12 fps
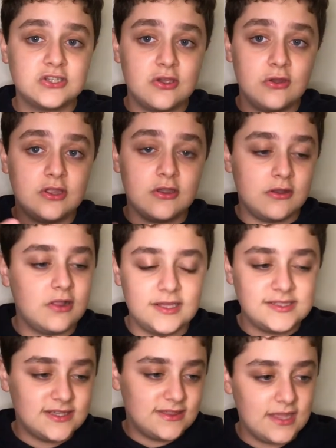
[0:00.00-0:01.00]
heard the
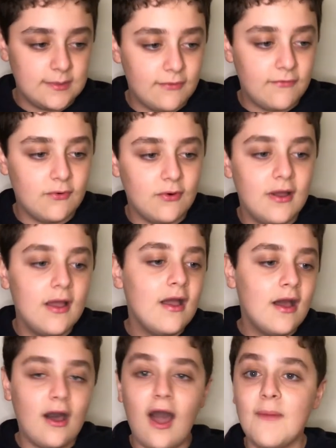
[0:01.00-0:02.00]
classic theme before.
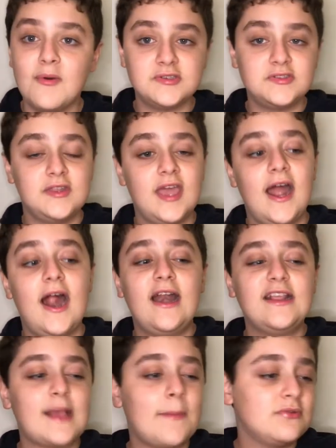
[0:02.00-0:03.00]
I personally had.
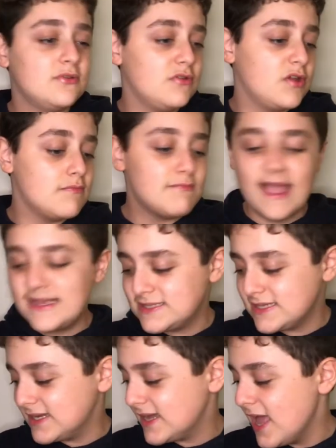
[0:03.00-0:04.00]
It's absolutely
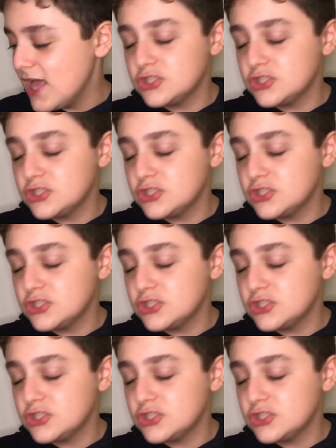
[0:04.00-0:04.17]
amazing.